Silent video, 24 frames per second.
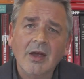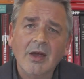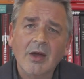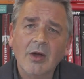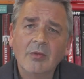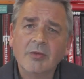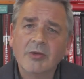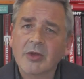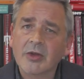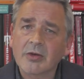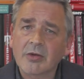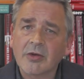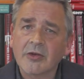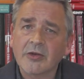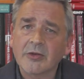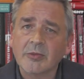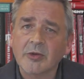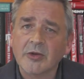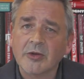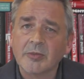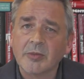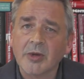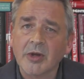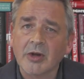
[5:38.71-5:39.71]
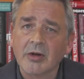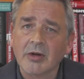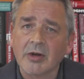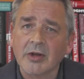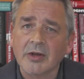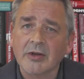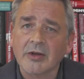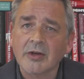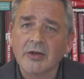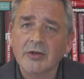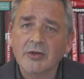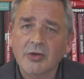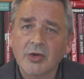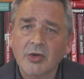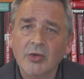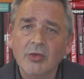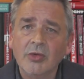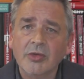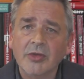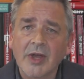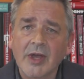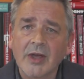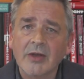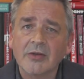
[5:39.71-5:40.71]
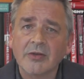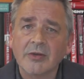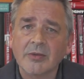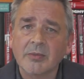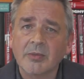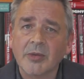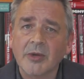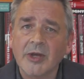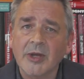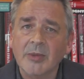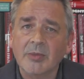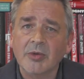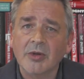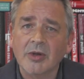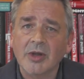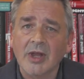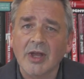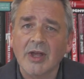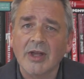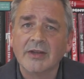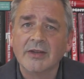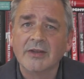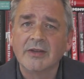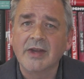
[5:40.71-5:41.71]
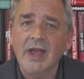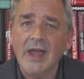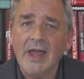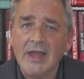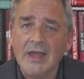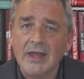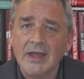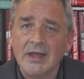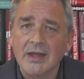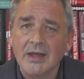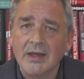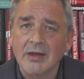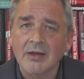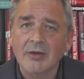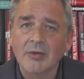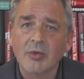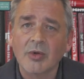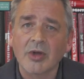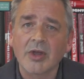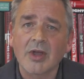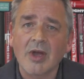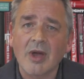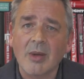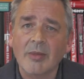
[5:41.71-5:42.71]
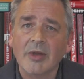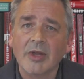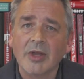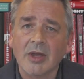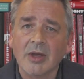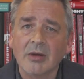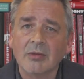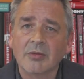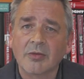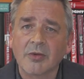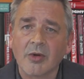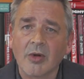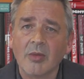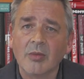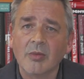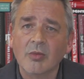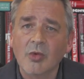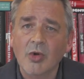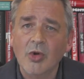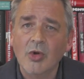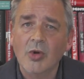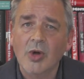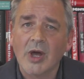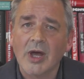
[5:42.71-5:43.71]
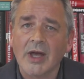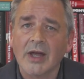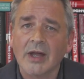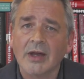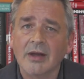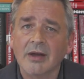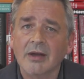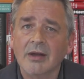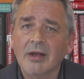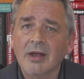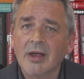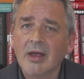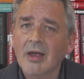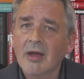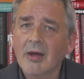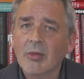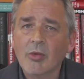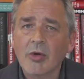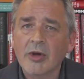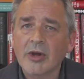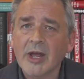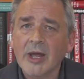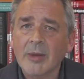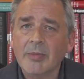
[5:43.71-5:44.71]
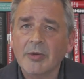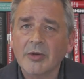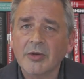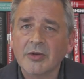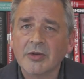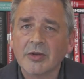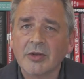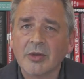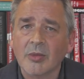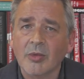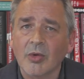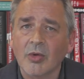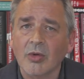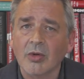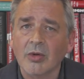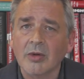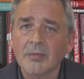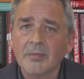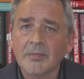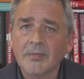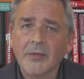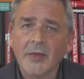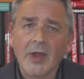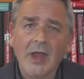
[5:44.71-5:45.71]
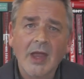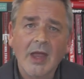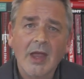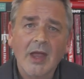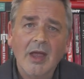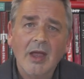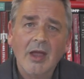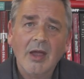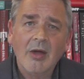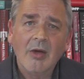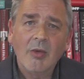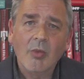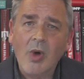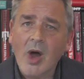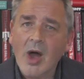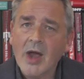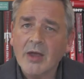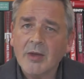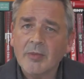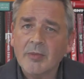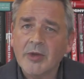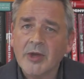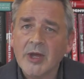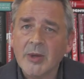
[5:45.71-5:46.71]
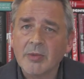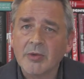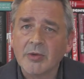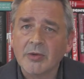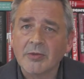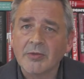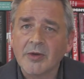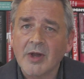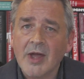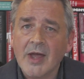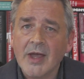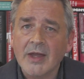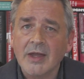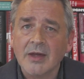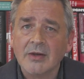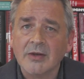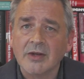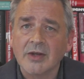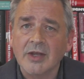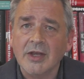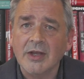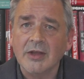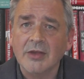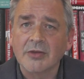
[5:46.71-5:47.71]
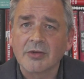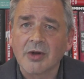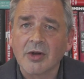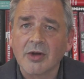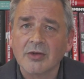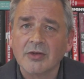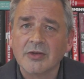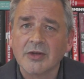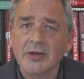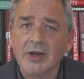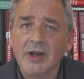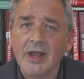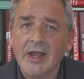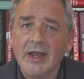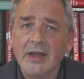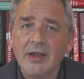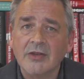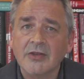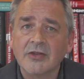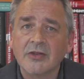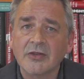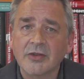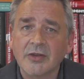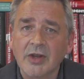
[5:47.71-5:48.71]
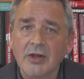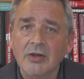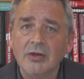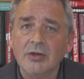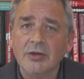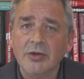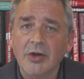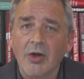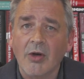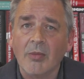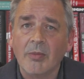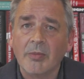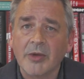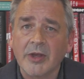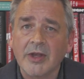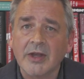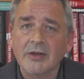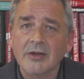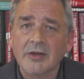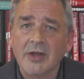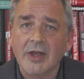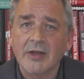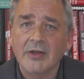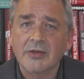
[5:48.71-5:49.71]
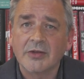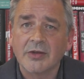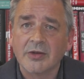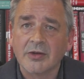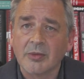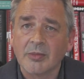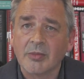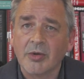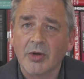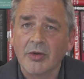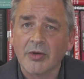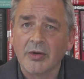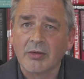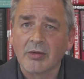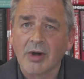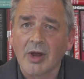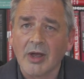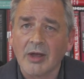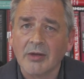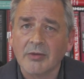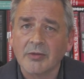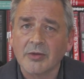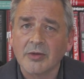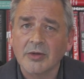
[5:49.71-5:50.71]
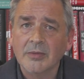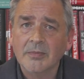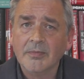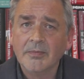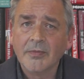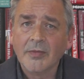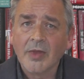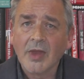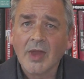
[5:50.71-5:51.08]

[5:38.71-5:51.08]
Over the Christmas period, 2,000 people a day were coming in from Wuhan. What happened to them all? Why are people flying into Heathrow today still not being tested upon arrival?